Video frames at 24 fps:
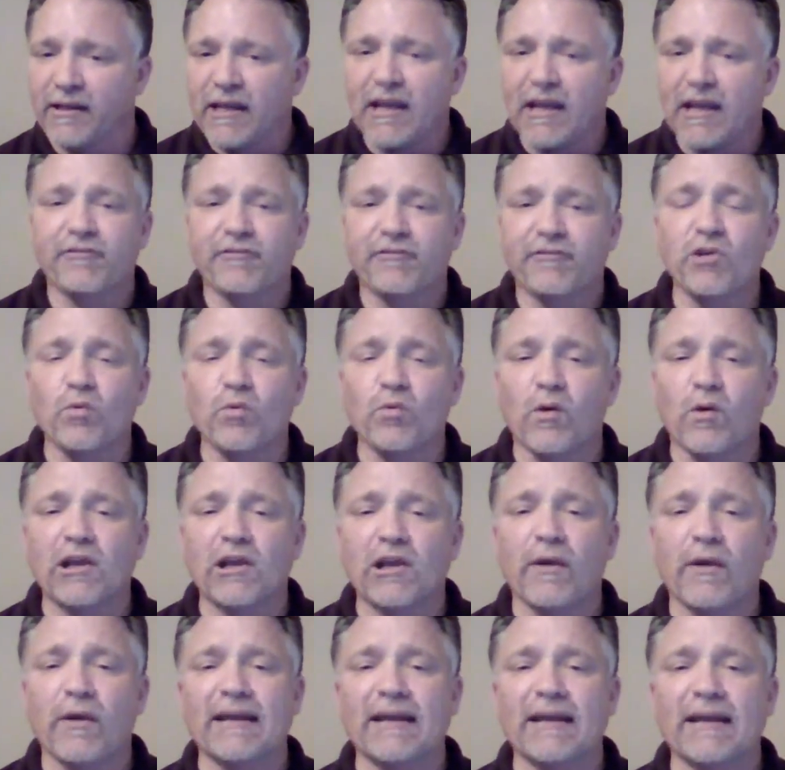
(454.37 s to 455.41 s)
If you want to
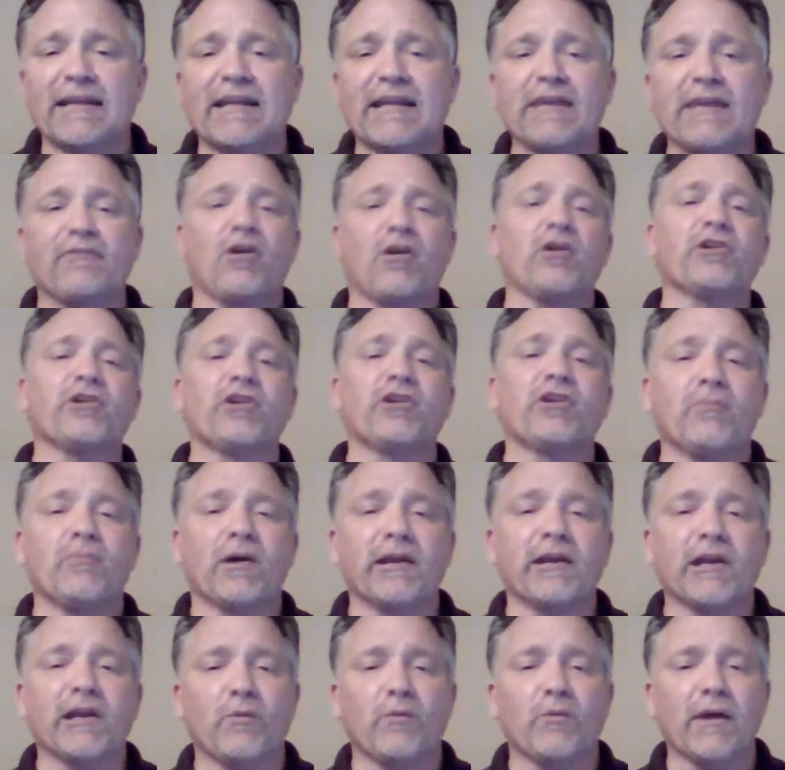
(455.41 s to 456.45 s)
go ahead and give all your
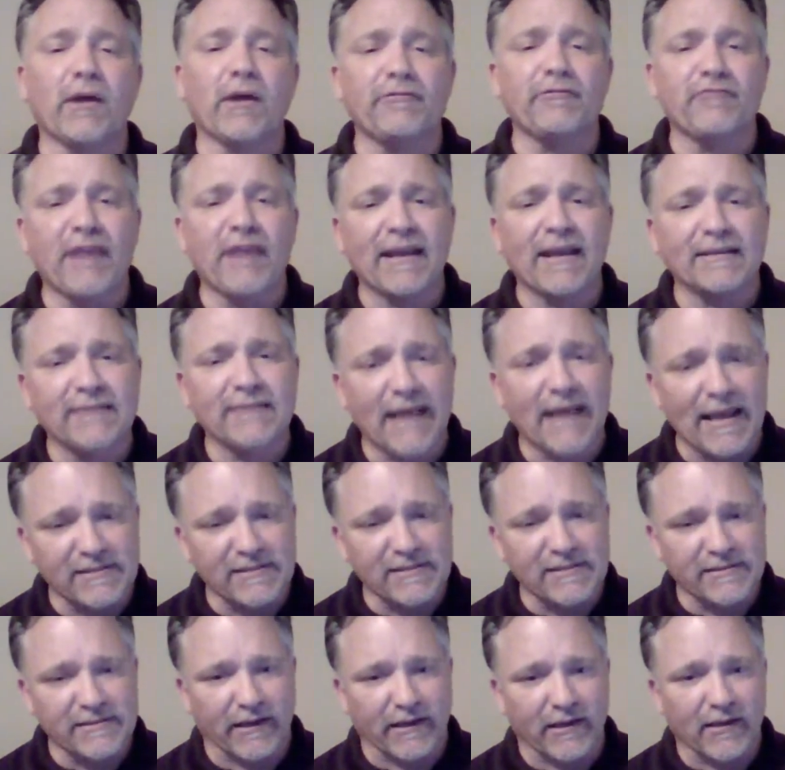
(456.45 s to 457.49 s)
money away,
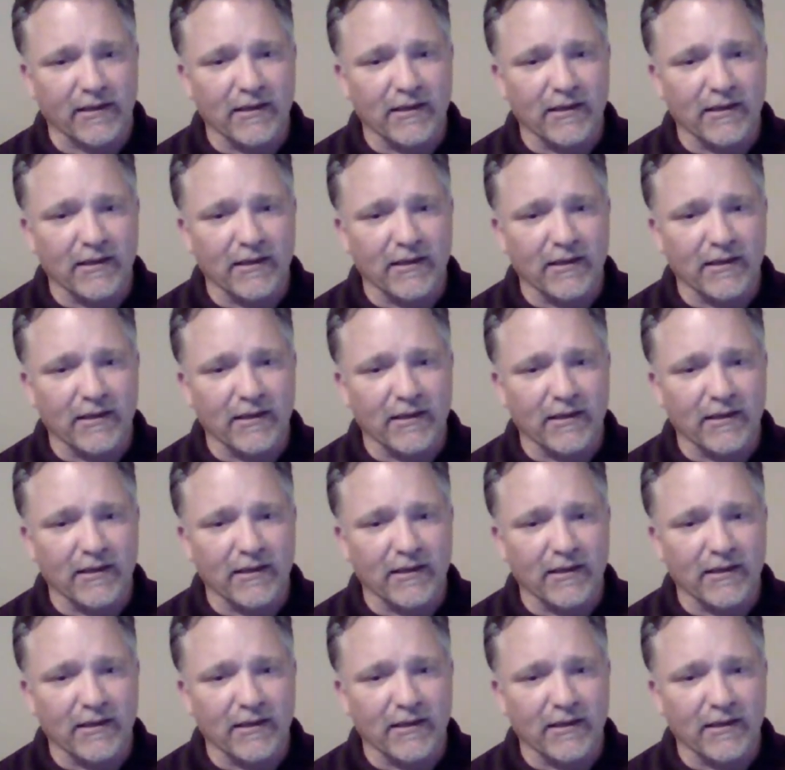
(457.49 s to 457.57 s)
fantastic.